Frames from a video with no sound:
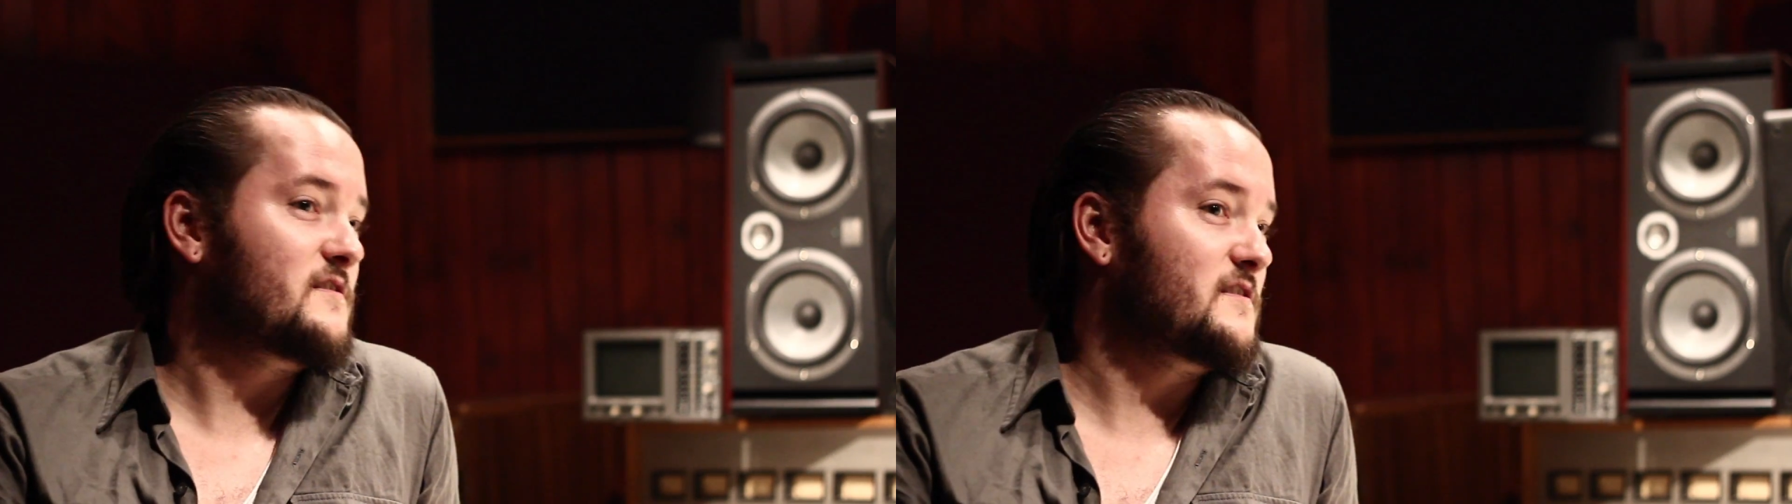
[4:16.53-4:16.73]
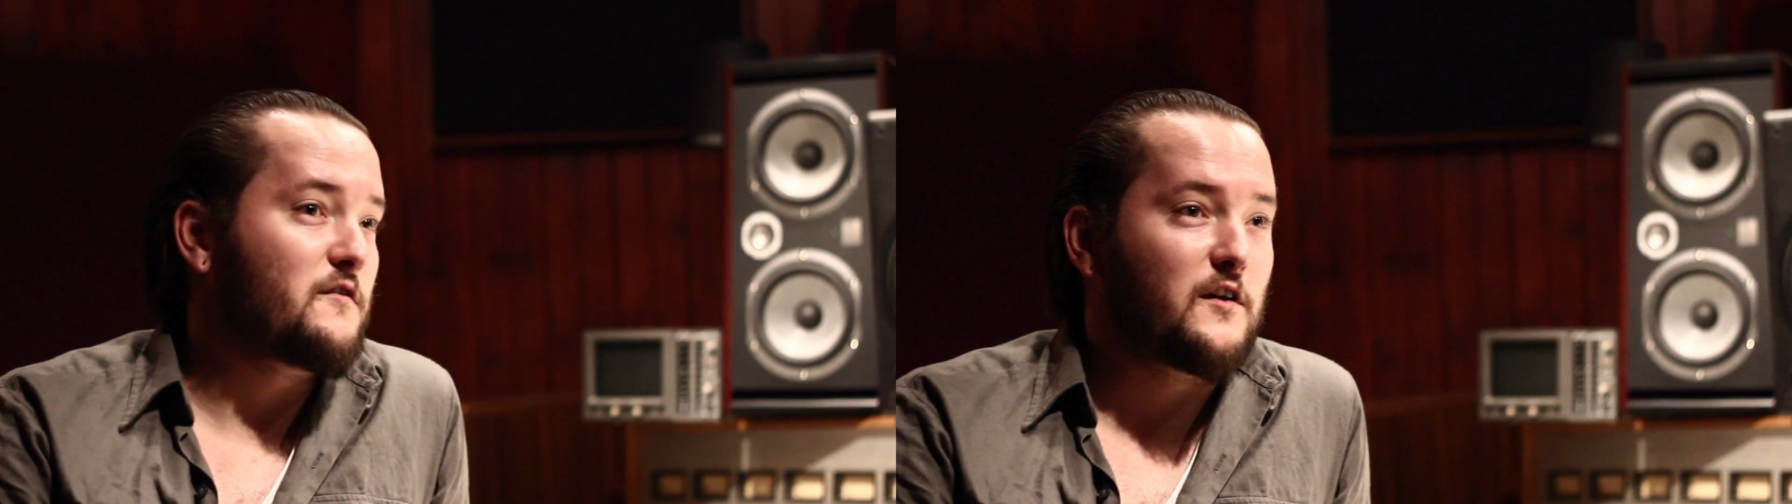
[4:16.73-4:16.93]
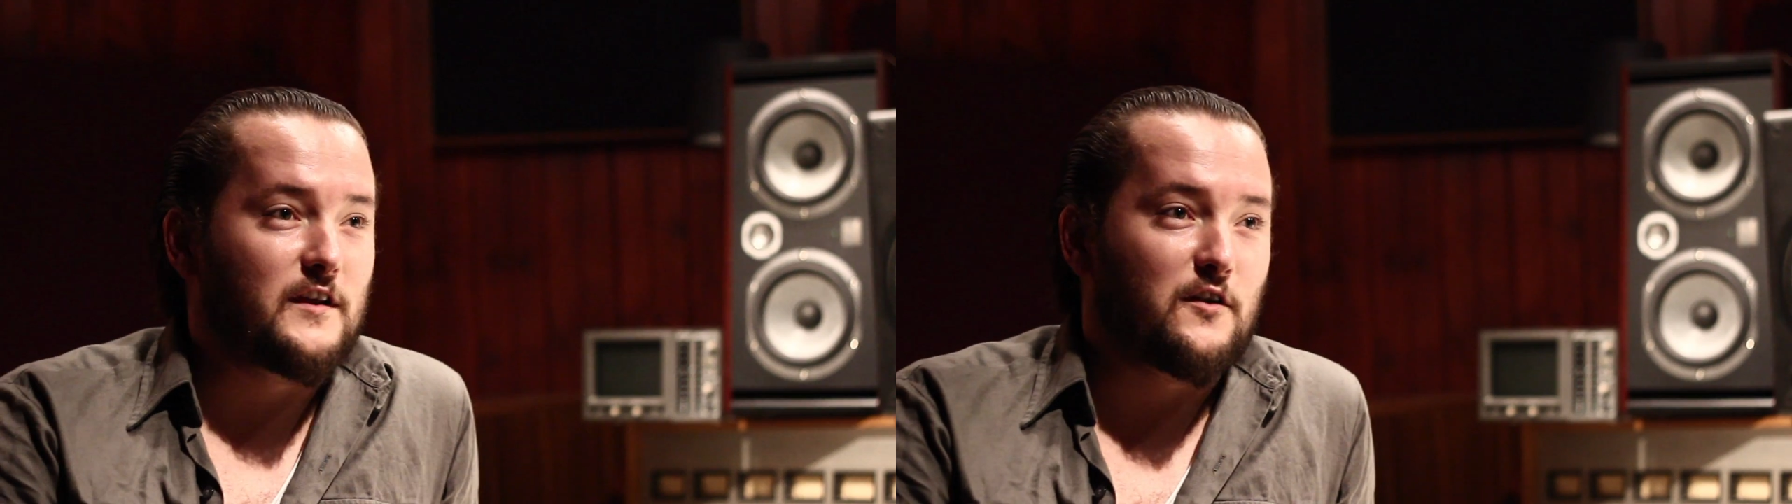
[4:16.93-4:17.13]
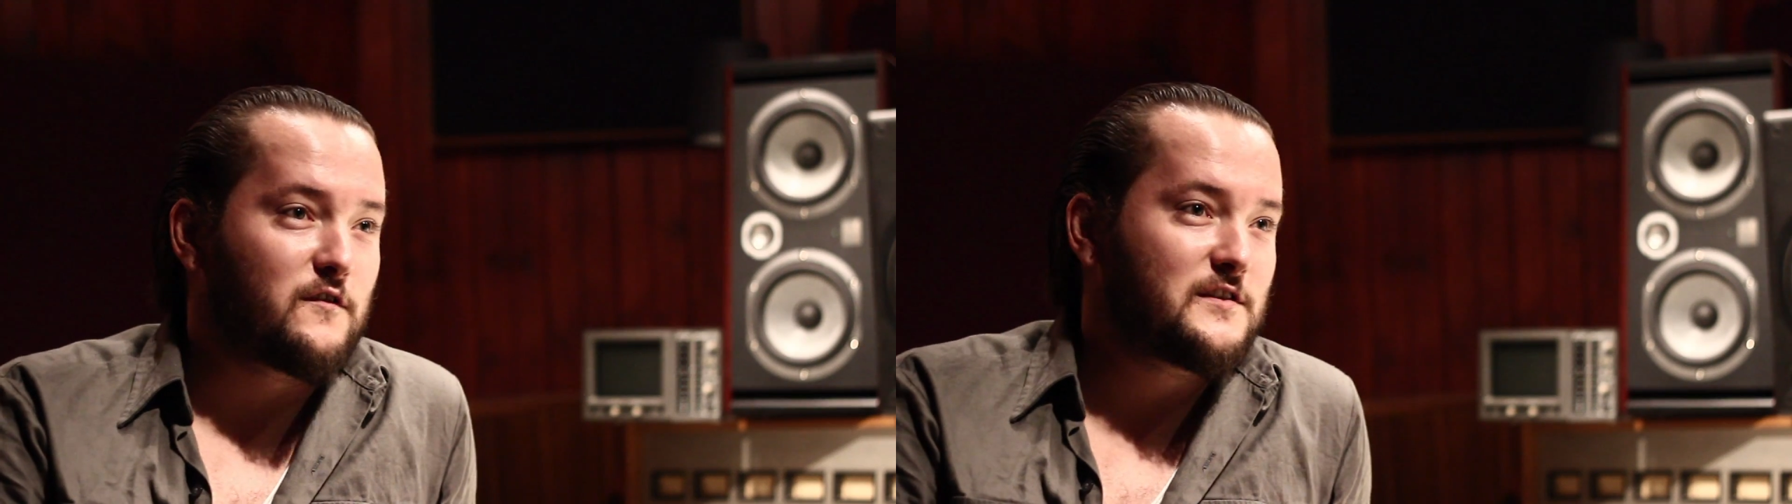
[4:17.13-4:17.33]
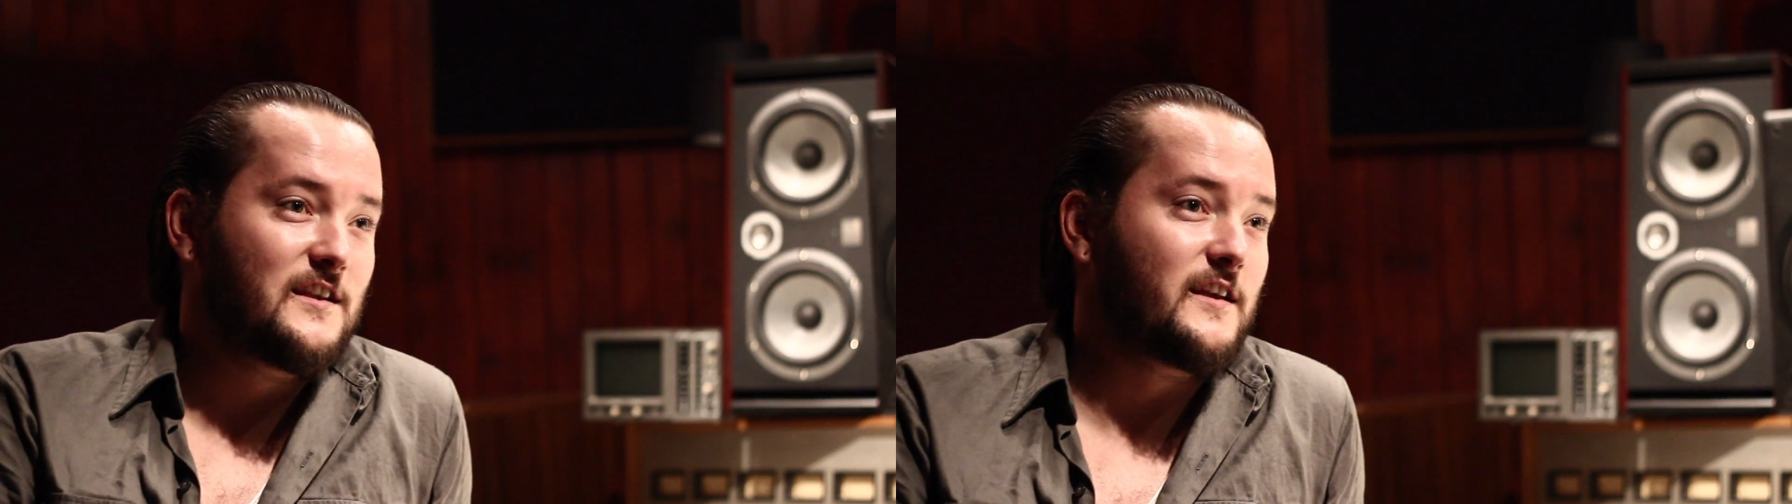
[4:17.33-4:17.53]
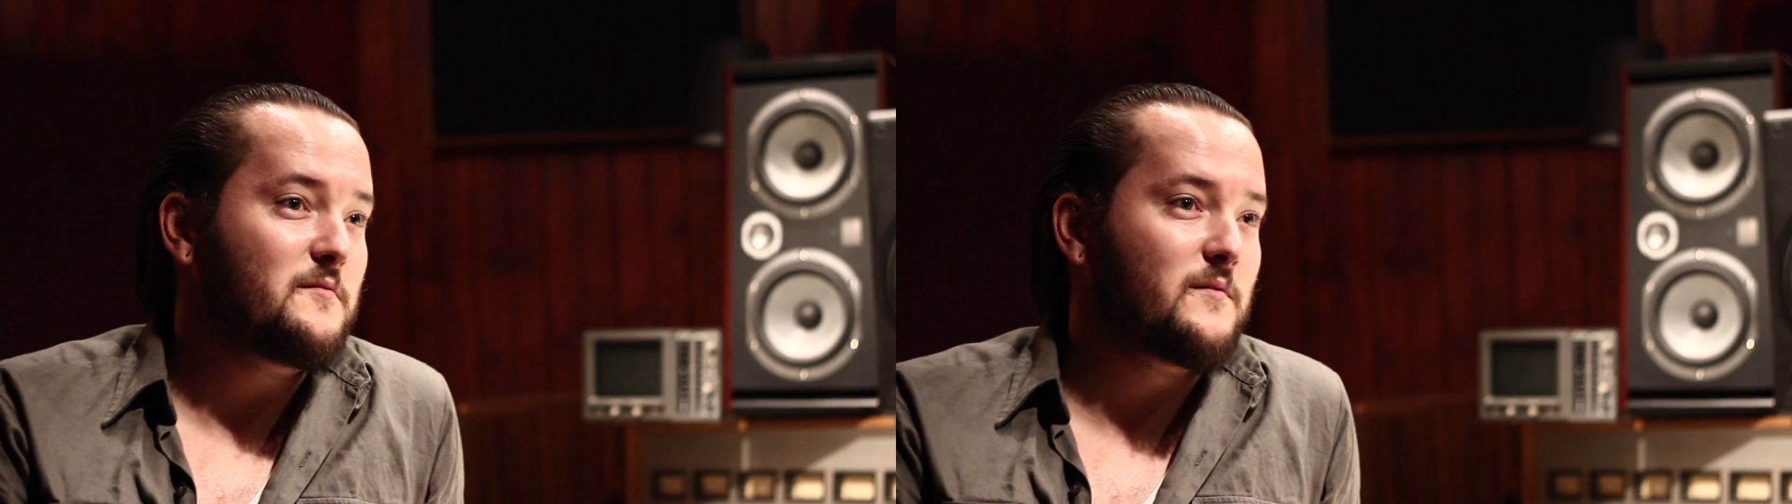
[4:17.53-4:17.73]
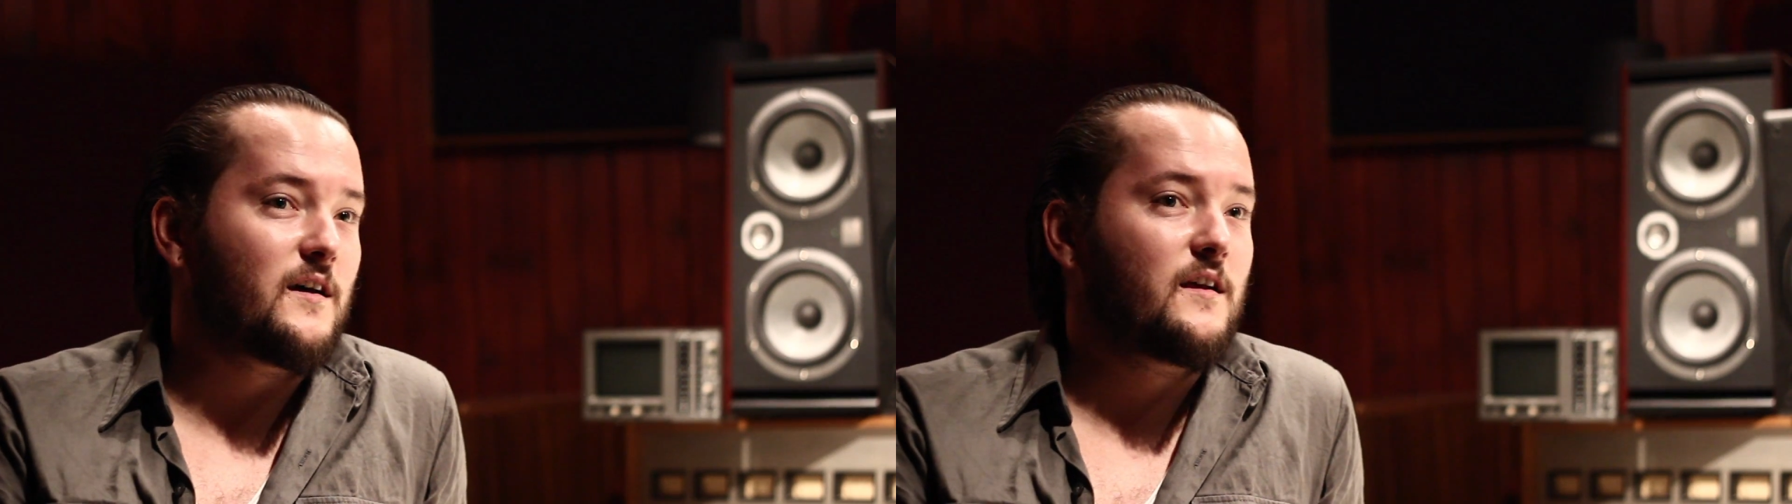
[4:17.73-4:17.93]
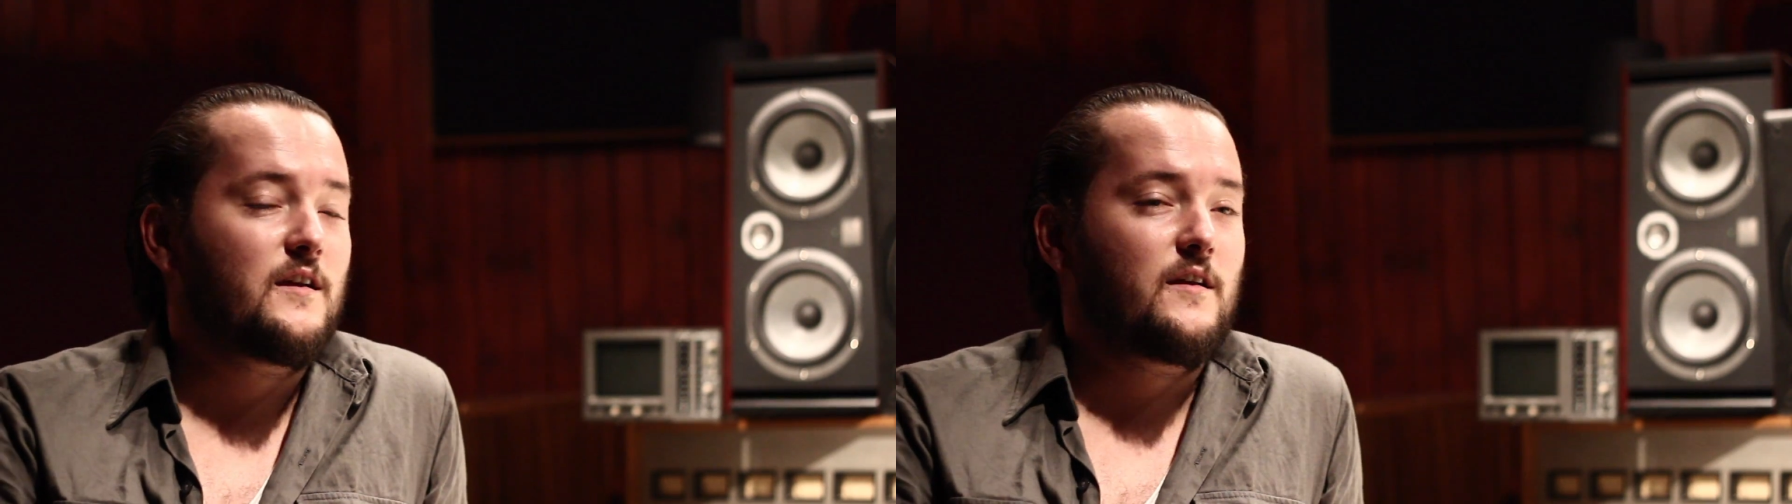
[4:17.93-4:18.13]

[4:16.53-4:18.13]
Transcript: stuff like that, obviously, but